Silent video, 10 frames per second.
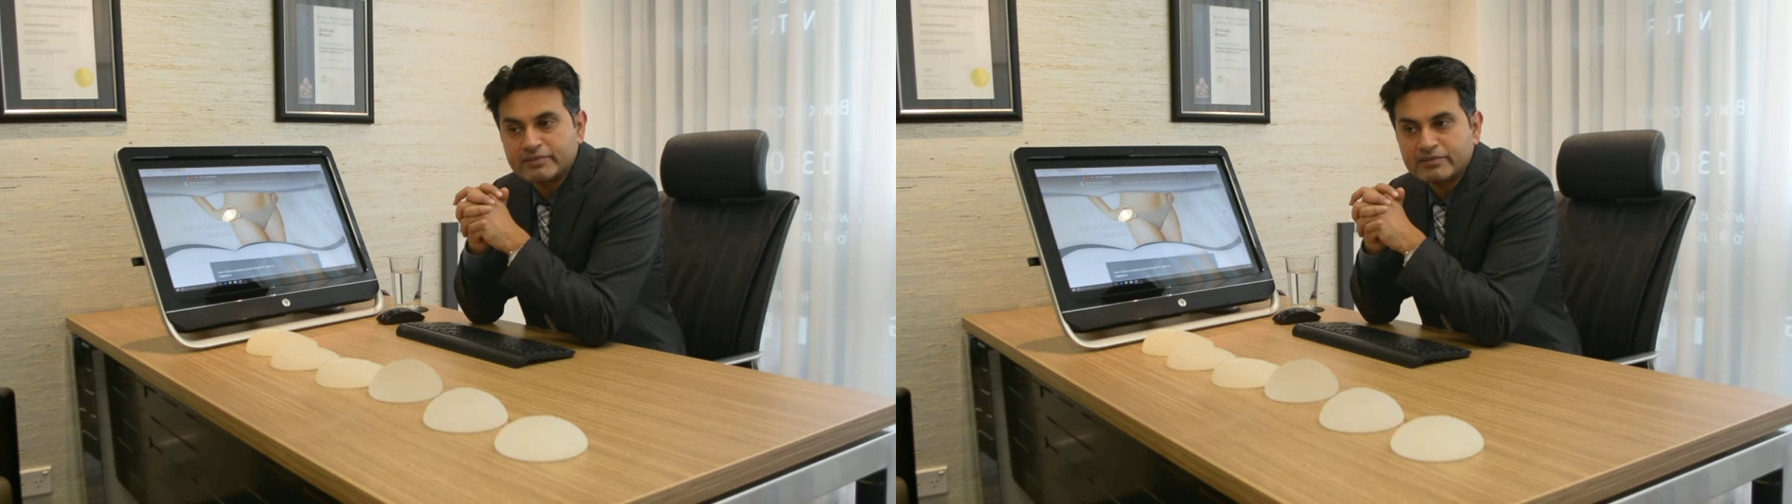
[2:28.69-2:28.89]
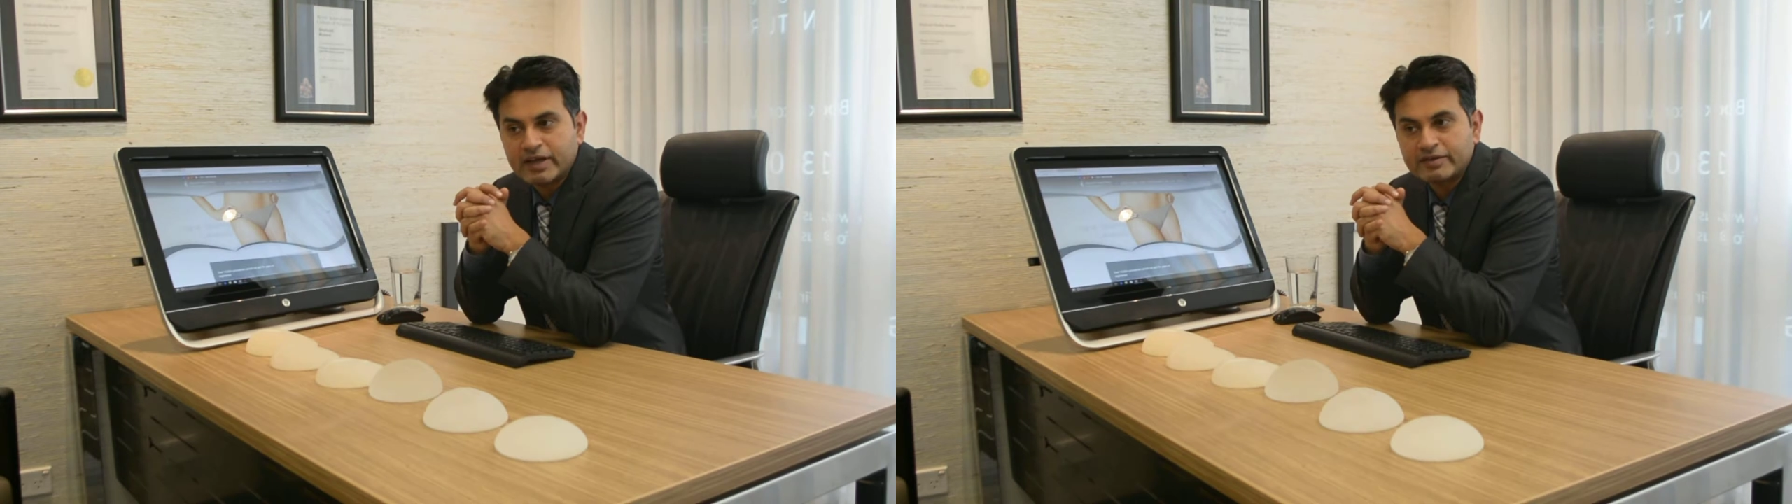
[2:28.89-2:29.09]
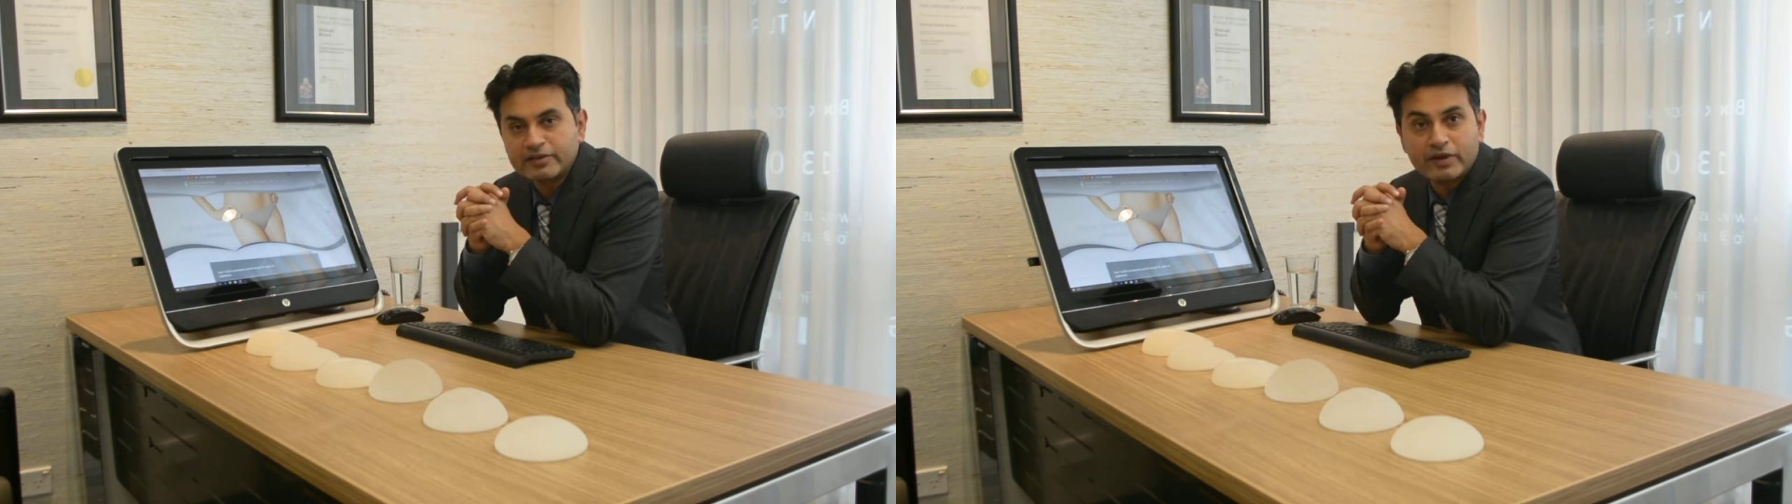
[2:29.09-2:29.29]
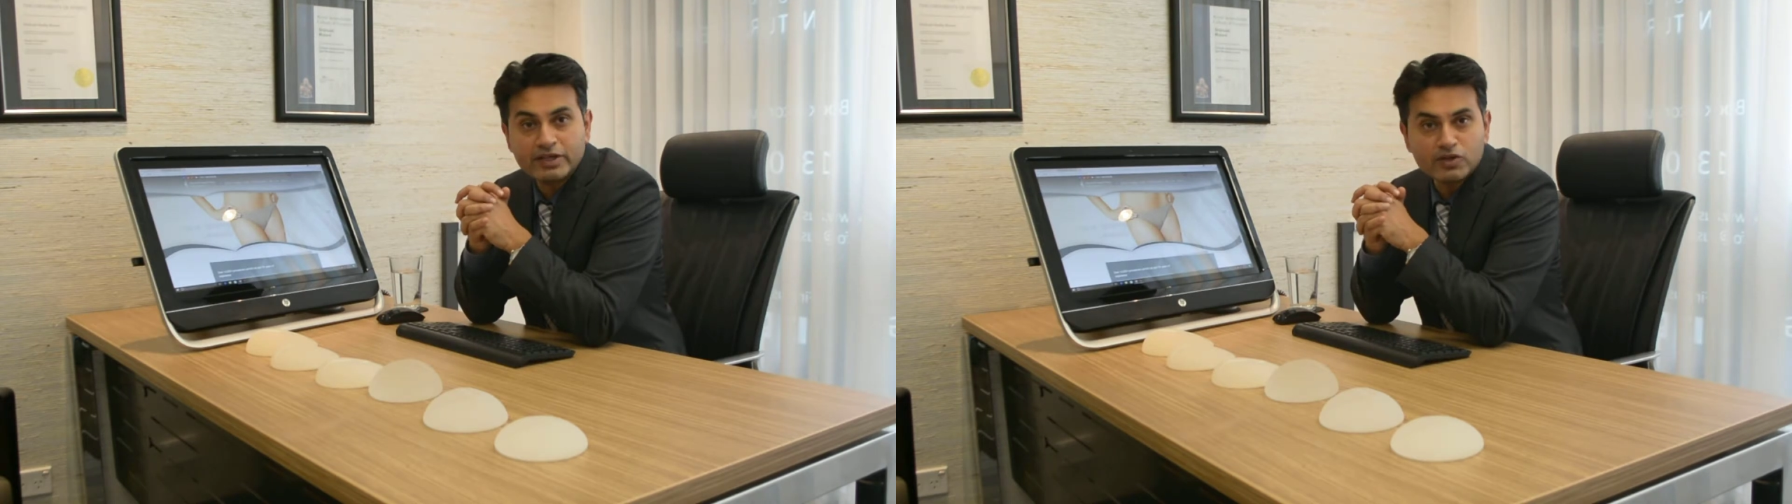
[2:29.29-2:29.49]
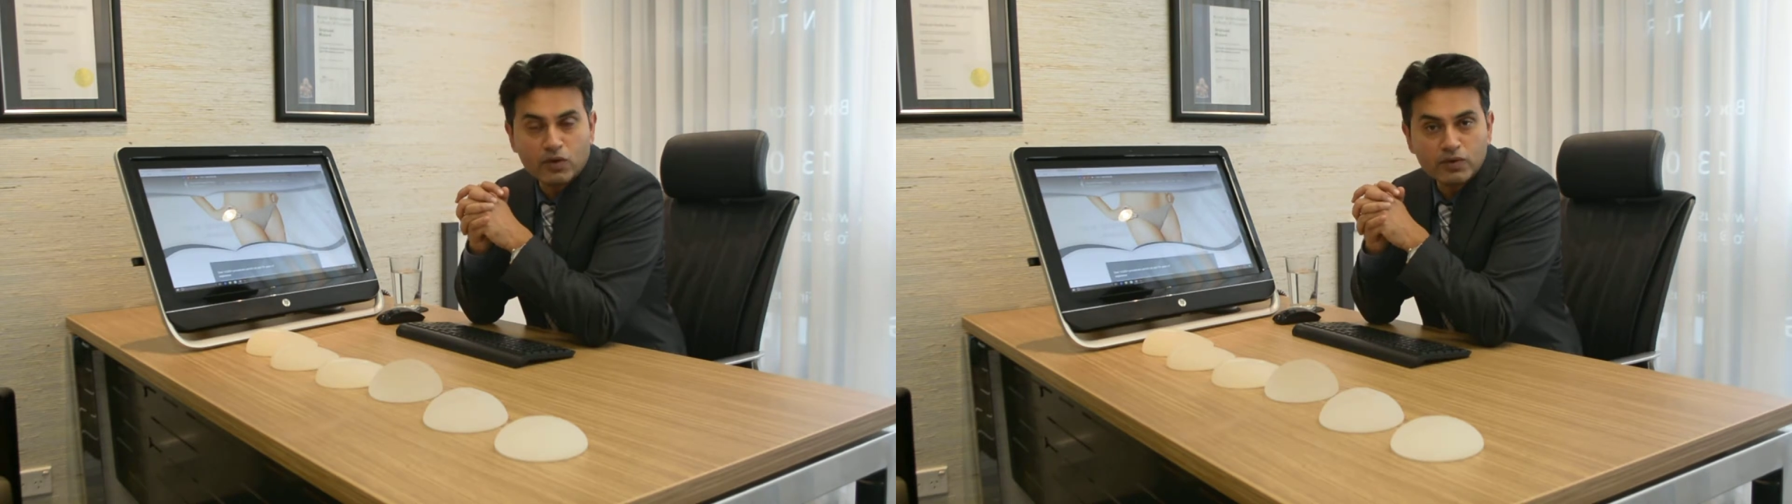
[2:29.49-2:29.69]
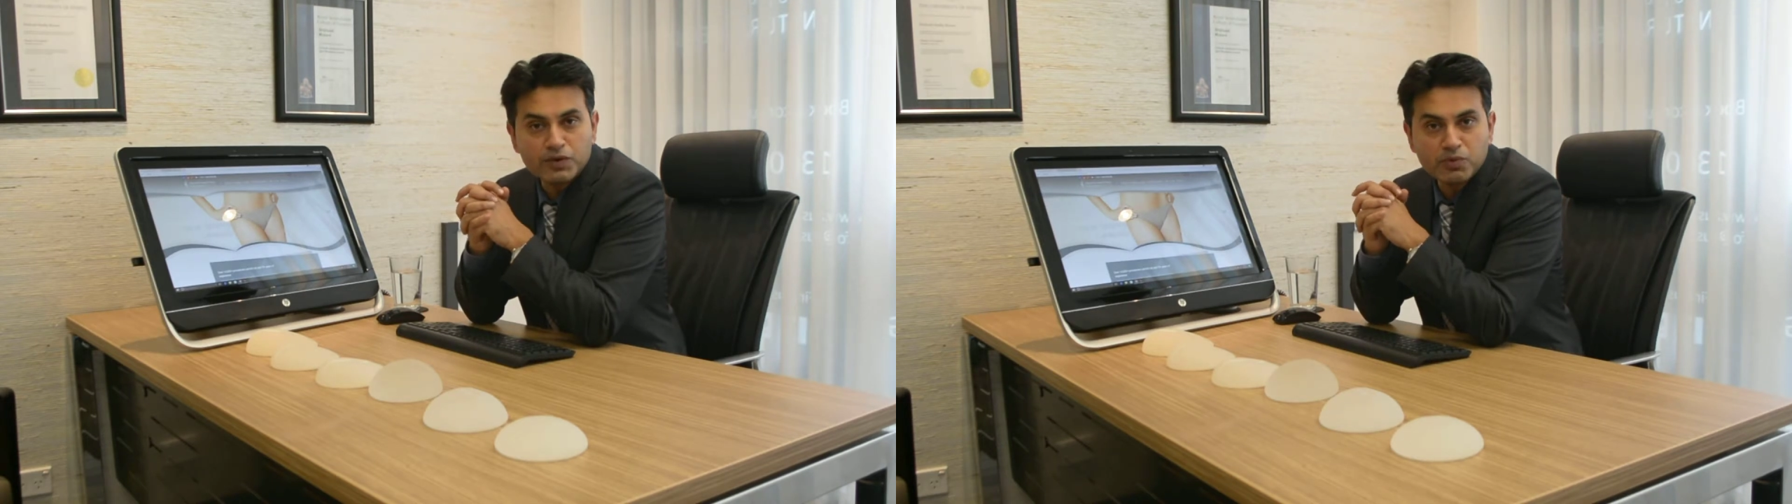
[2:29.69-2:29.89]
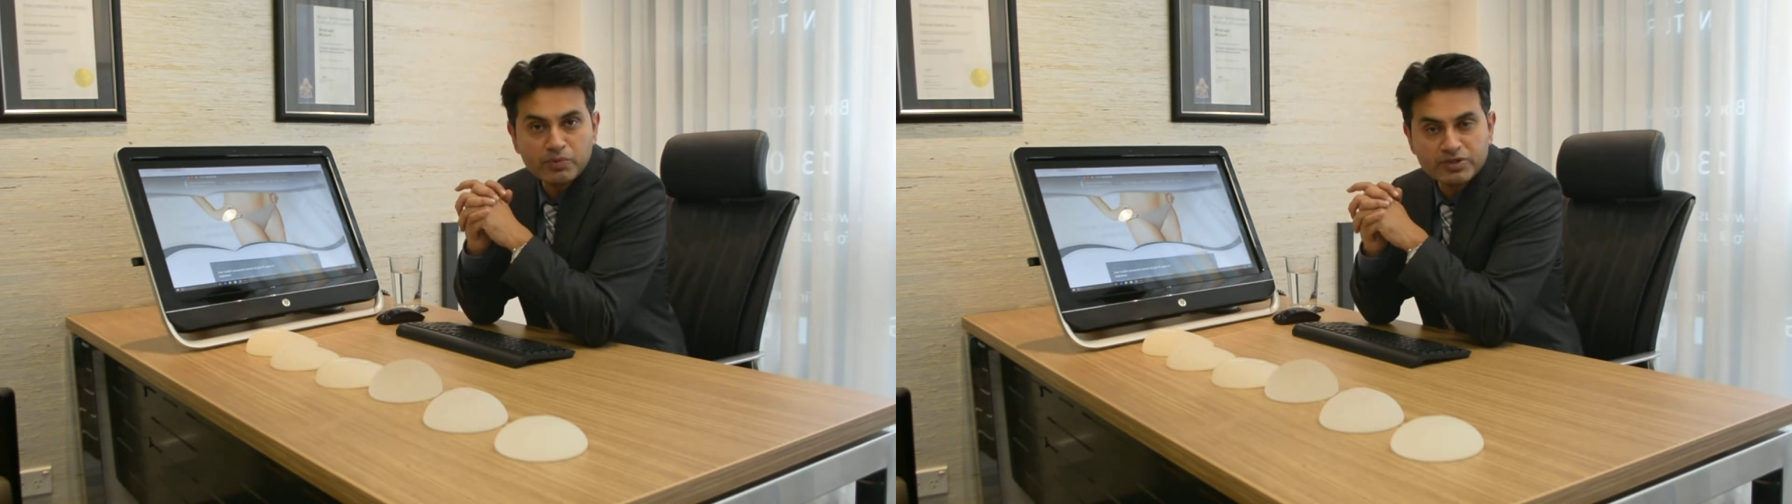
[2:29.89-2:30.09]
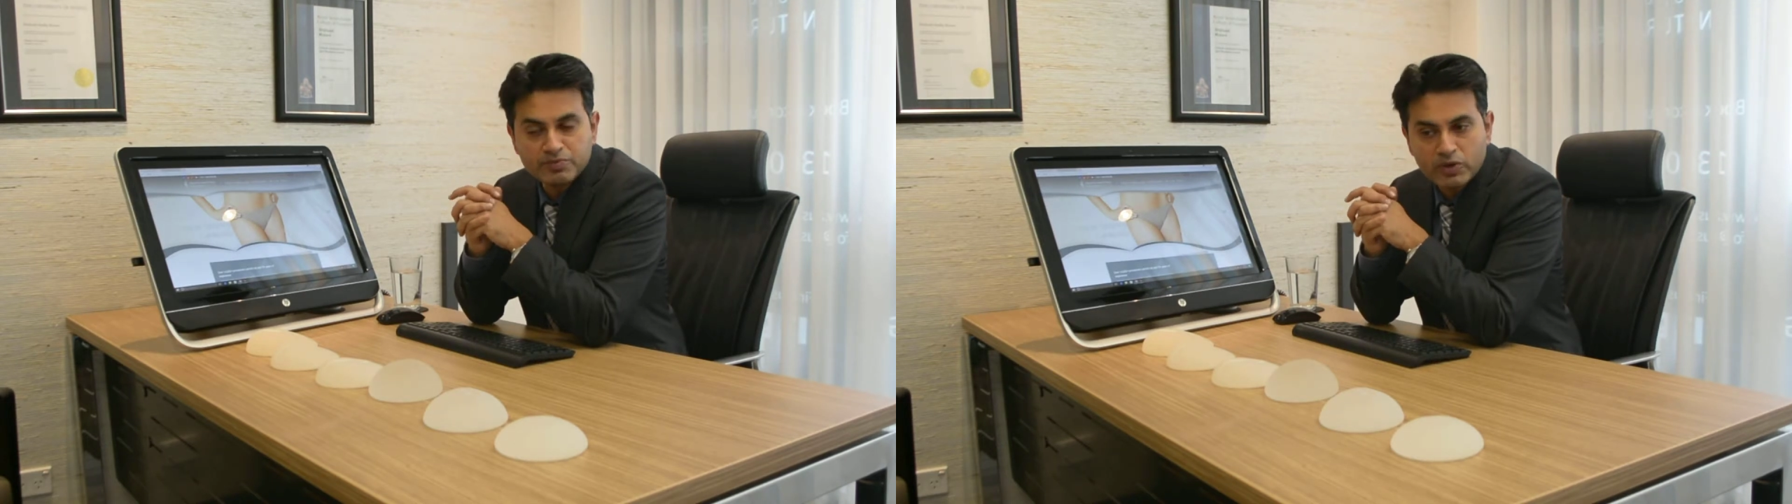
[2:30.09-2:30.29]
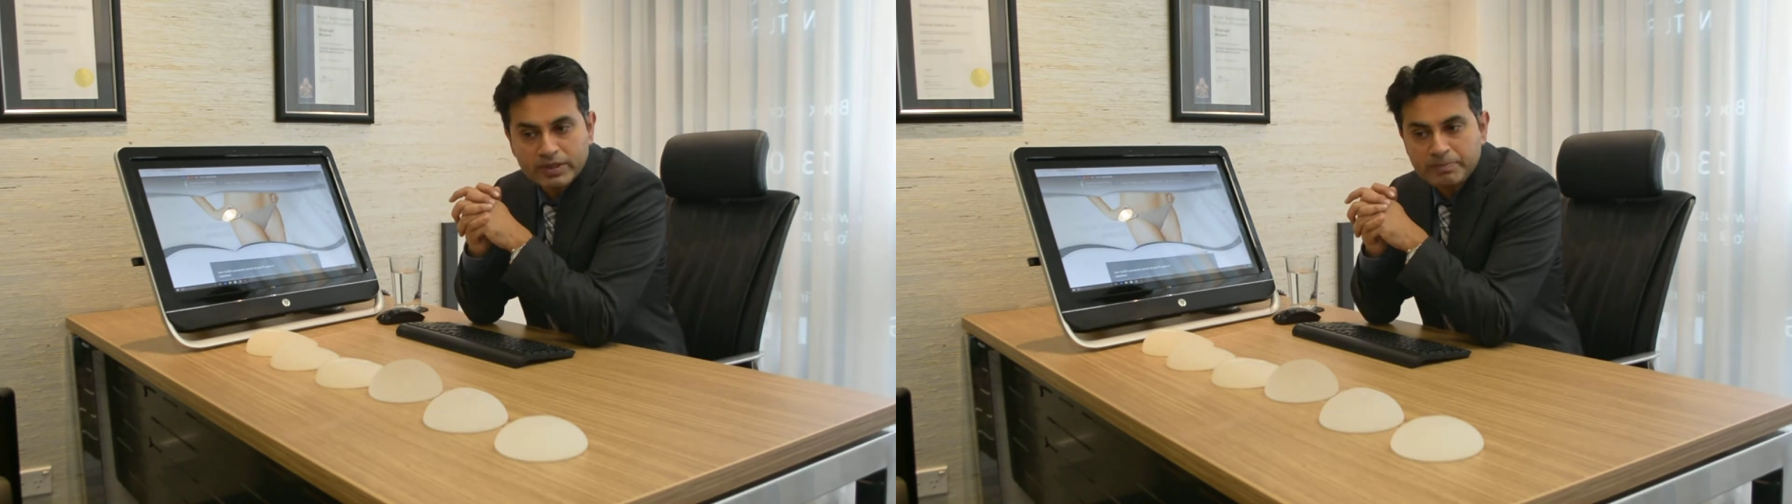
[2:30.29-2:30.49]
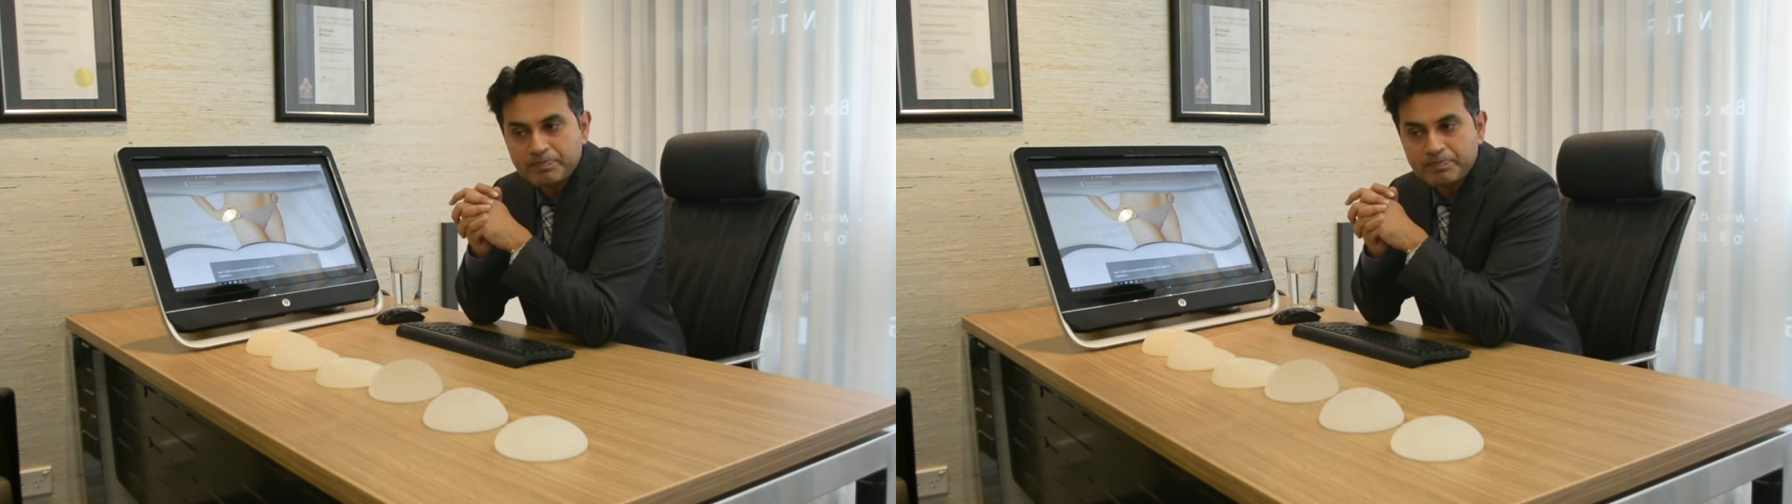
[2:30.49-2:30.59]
has a great toll on a woman's body,